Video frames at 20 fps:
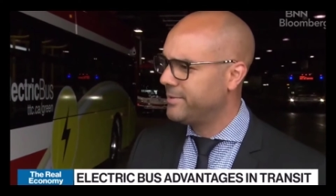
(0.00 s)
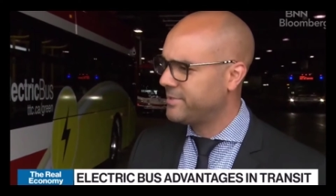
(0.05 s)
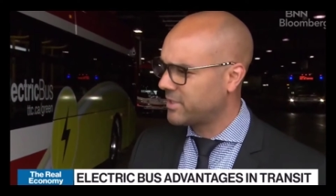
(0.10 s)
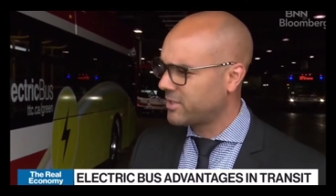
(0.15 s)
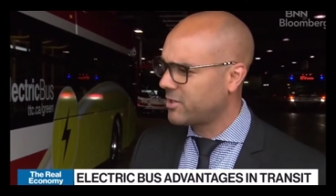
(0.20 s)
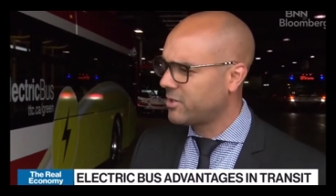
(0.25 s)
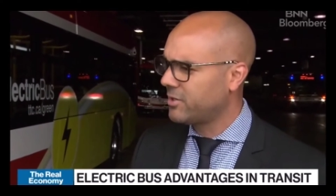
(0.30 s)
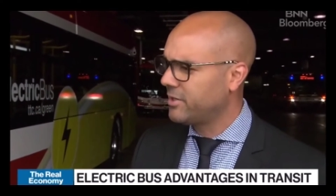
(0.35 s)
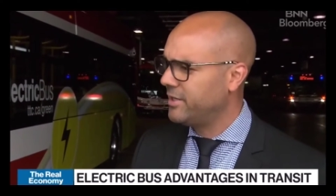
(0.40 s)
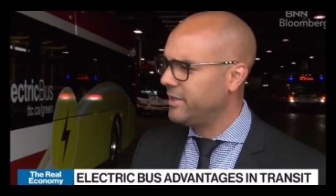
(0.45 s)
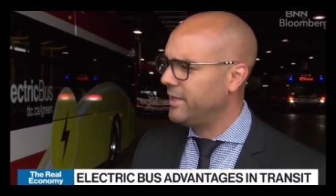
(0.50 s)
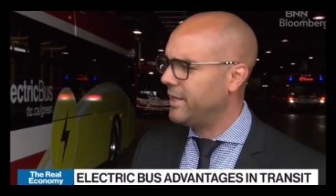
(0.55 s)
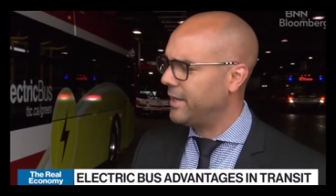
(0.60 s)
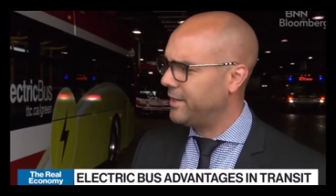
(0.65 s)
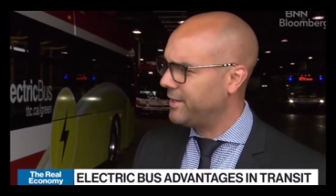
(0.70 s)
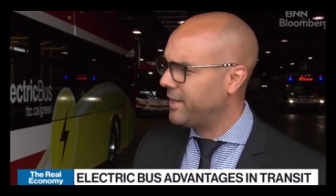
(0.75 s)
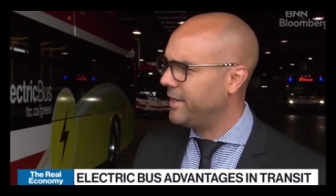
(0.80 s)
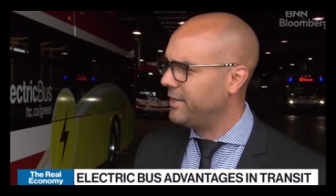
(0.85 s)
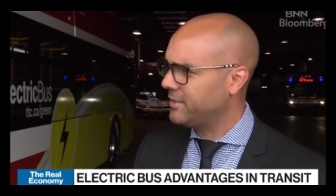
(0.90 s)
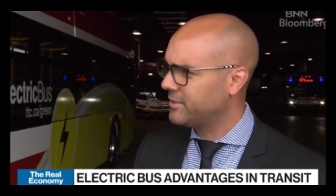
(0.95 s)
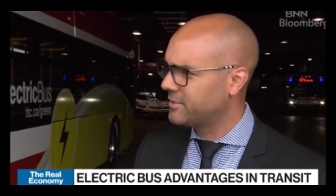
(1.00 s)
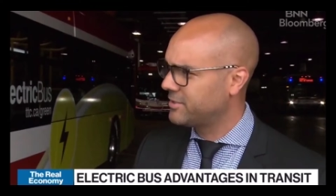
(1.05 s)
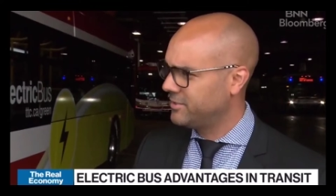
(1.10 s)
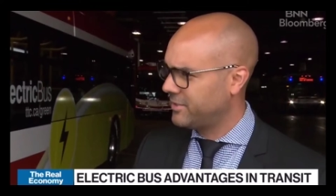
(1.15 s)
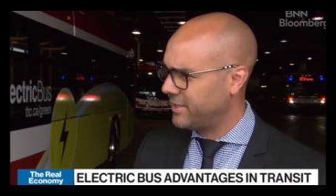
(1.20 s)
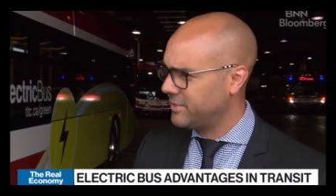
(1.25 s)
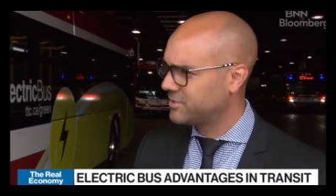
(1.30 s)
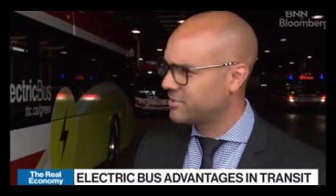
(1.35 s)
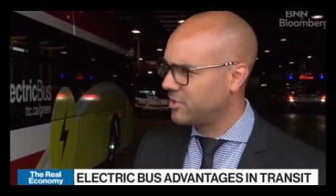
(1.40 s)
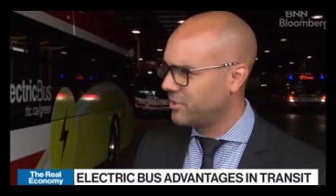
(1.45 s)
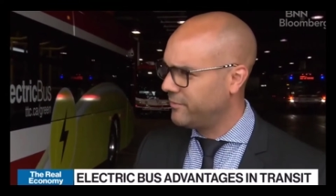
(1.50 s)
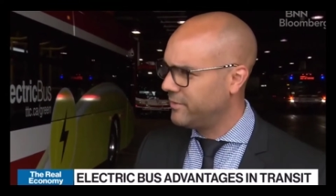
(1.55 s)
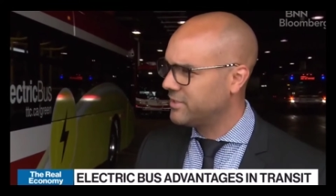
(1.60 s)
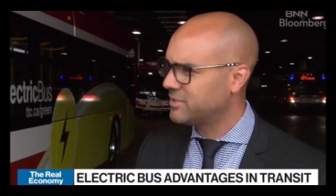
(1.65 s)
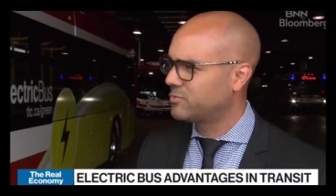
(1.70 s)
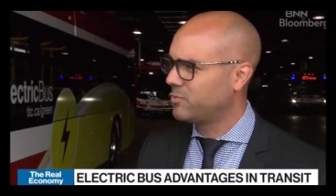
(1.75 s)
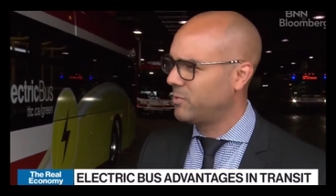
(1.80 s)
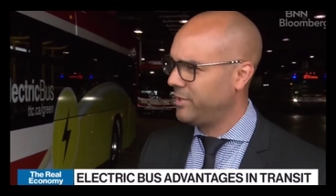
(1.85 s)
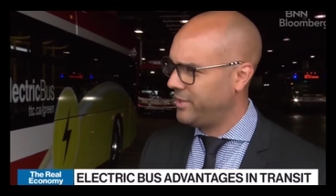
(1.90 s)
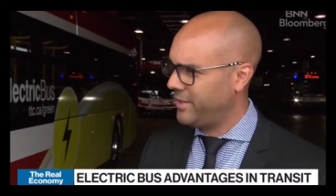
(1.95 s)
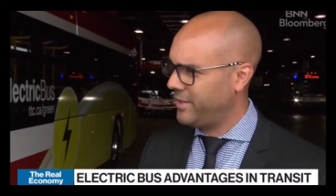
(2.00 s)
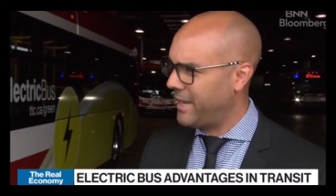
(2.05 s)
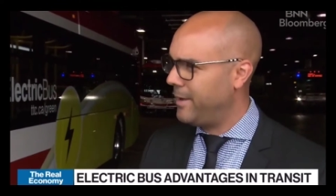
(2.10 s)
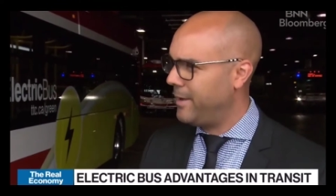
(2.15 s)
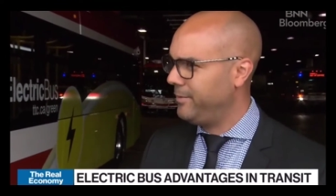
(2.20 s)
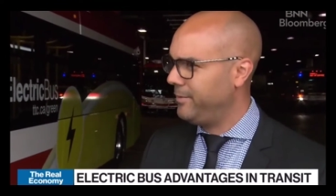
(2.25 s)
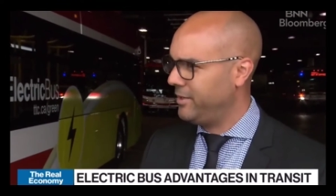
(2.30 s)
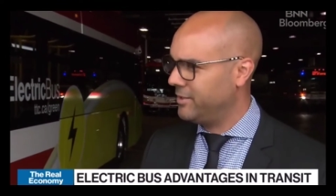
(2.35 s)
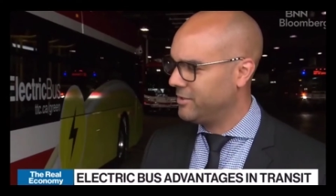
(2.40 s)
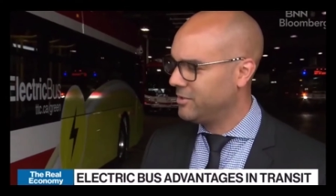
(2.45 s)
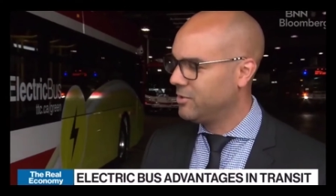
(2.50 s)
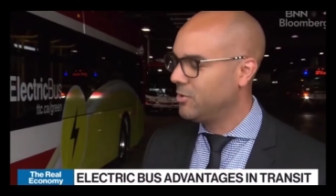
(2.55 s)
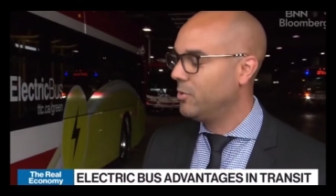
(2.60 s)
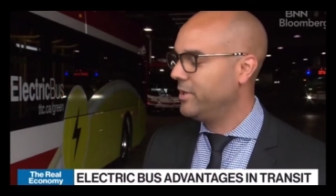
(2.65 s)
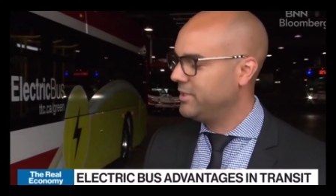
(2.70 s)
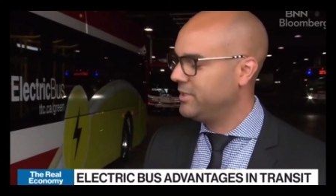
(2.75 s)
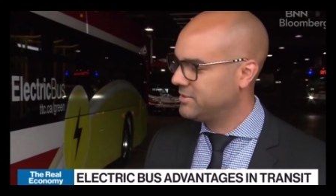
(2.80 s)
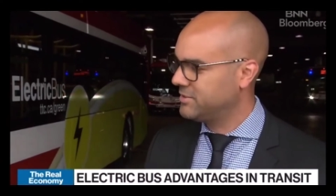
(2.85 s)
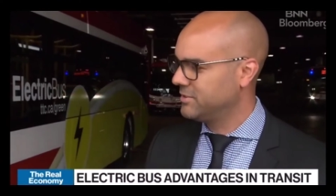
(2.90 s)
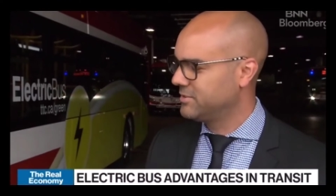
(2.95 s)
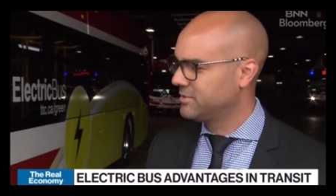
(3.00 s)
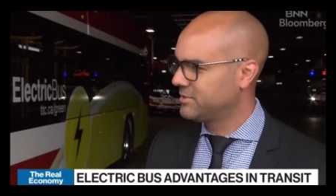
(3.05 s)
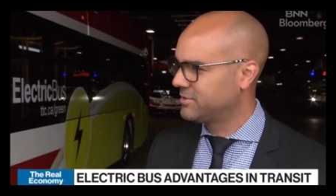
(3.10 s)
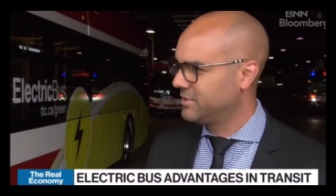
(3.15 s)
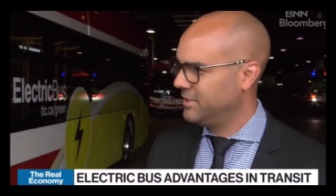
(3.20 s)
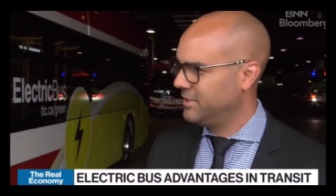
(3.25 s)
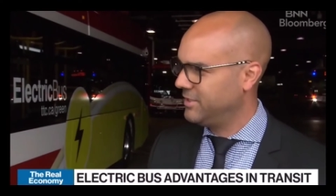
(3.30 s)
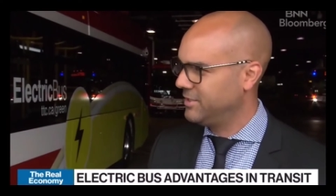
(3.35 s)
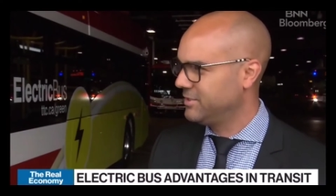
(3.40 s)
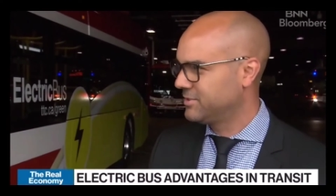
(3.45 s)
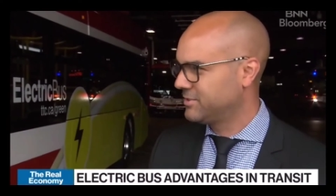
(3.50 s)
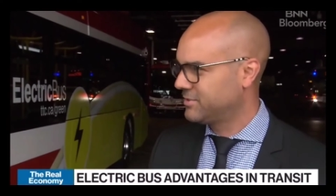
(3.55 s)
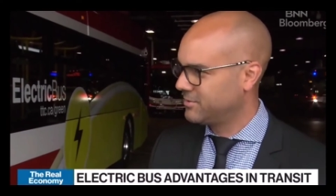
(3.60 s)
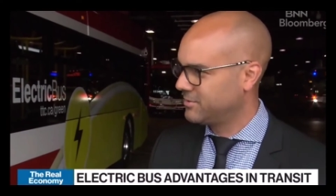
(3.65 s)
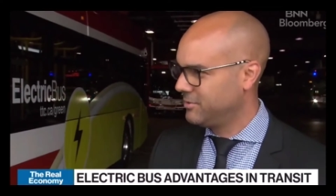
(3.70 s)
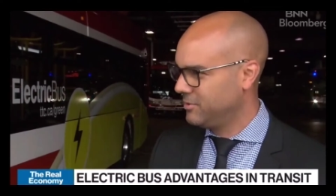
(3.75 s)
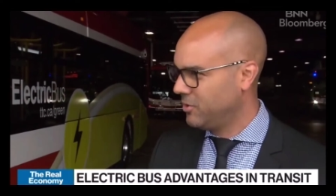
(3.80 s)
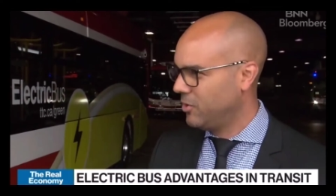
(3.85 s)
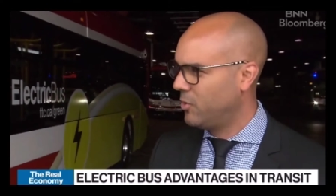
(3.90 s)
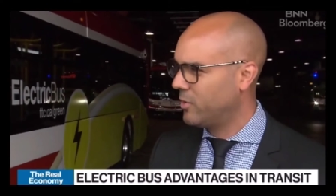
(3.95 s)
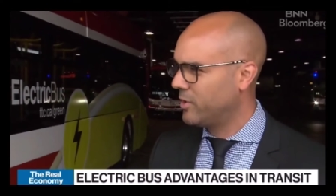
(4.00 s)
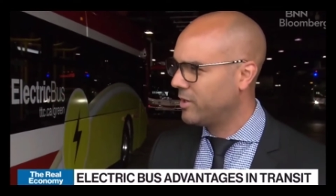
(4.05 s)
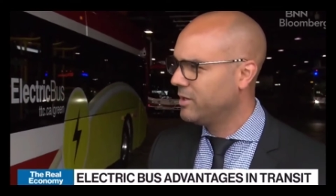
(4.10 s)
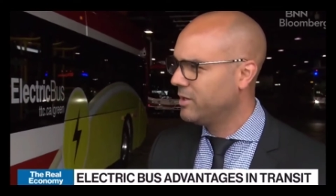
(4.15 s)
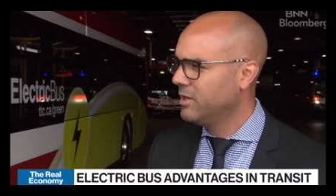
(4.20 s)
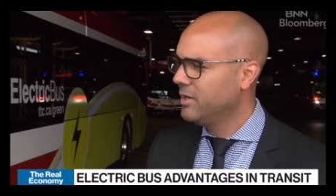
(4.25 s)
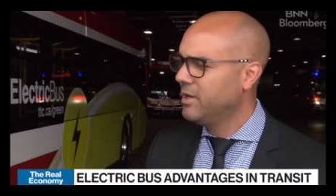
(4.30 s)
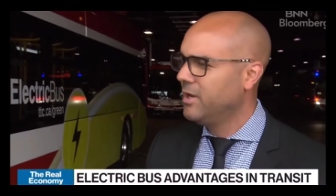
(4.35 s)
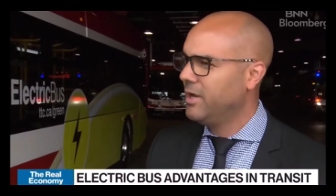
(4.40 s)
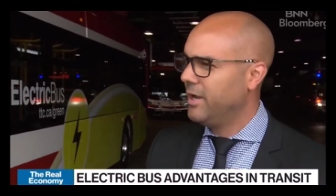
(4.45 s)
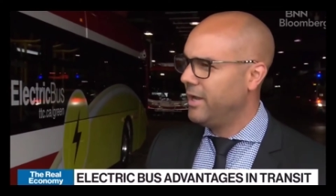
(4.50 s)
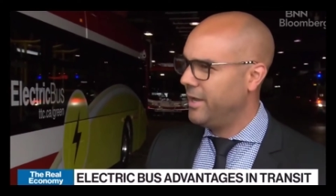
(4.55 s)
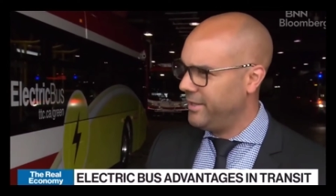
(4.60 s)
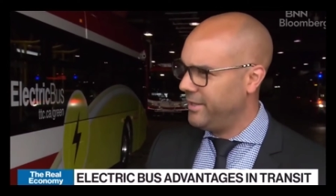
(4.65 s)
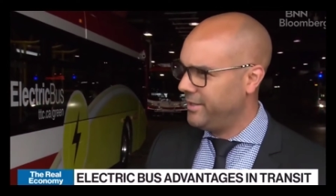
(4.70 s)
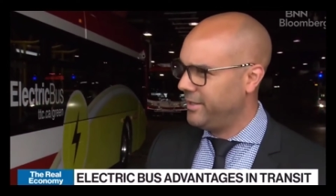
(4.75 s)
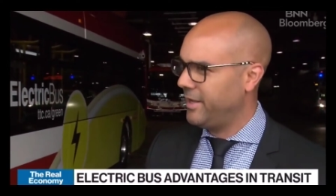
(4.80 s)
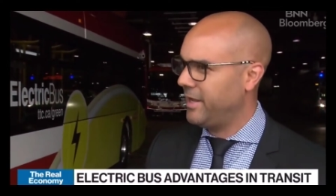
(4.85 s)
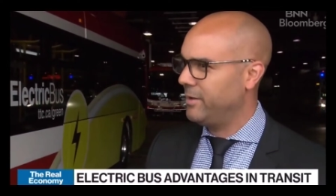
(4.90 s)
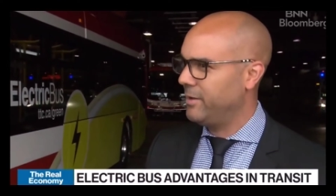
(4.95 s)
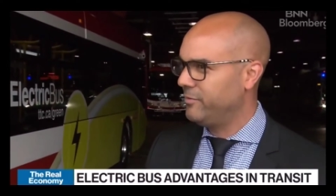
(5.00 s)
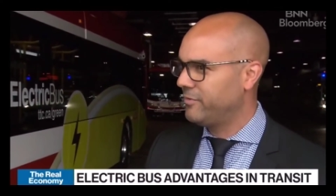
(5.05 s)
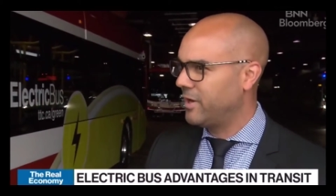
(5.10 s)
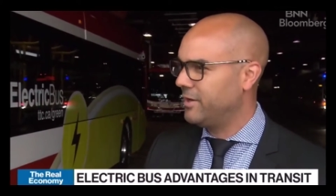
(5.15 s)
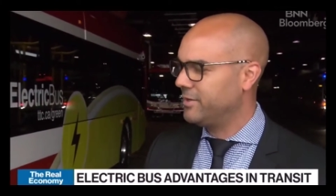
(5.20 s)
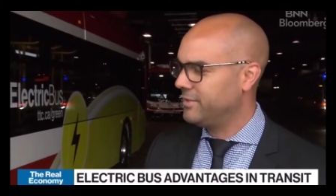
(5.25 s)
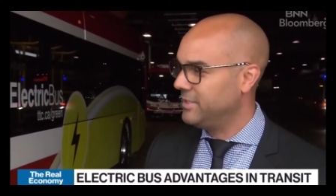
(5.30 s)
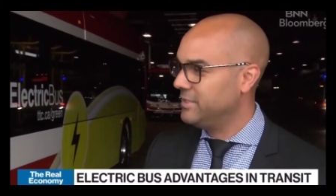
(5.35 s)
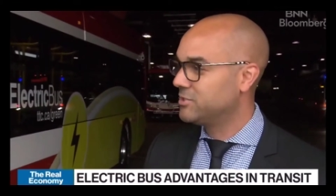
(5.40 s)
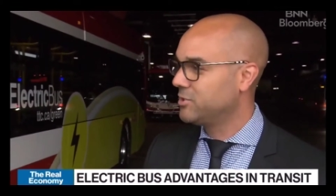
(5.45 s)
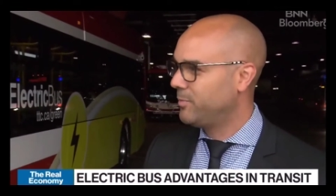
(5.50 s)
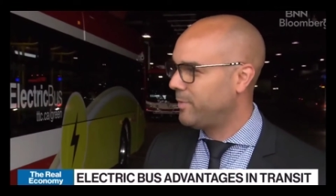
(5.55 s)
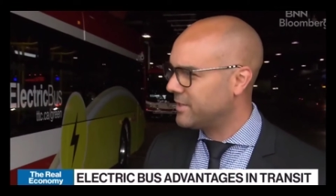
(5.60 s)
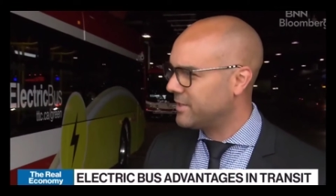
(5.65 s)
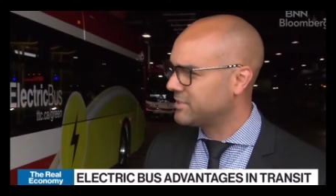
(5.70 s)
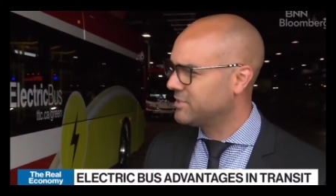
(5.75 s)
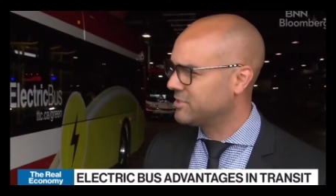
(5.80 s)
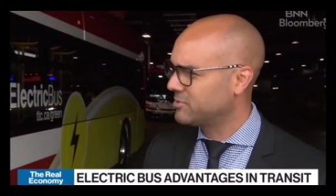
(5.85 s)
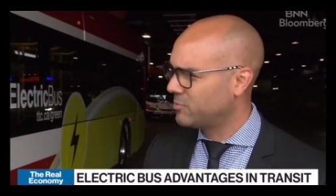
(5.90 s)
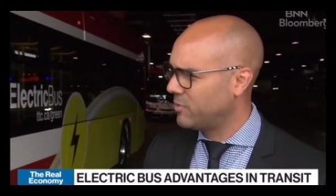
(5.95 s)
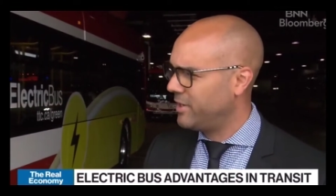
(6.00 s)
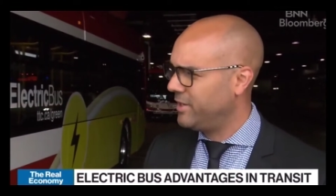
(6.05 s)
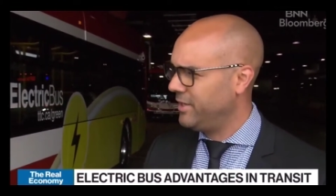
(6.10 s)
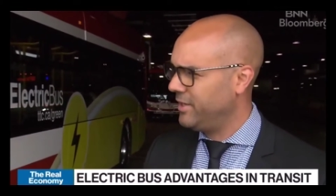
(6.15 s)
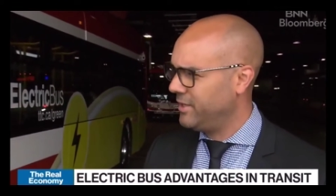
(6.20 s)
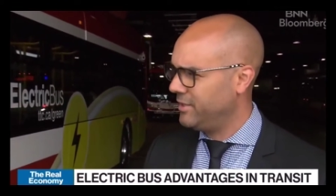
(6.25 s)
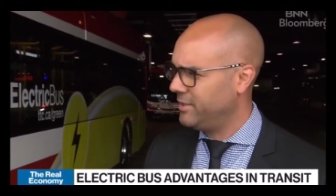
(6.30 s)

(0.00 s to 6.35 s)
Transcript: particularly at night service, when the ambient noise is lower, and we've got diesel buses running